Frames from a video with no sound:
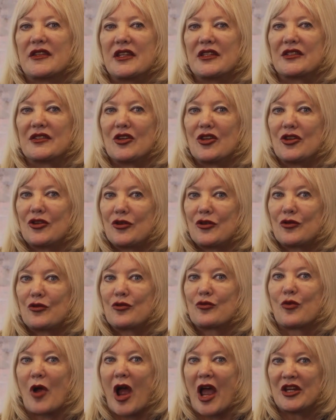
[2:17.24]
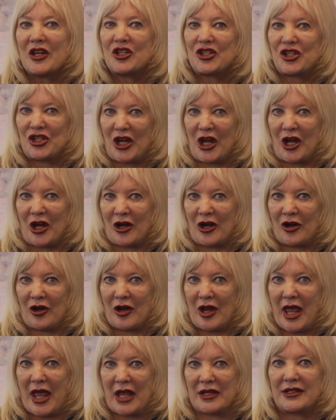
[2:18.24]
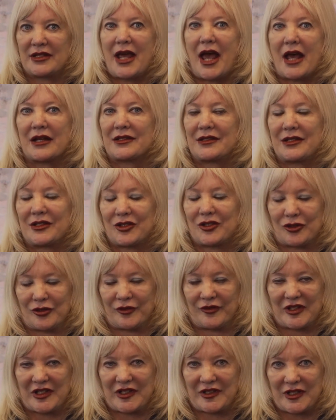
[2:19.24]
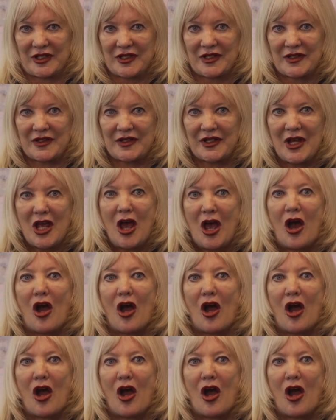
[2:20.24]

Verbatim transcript: these new rideshare and taxi services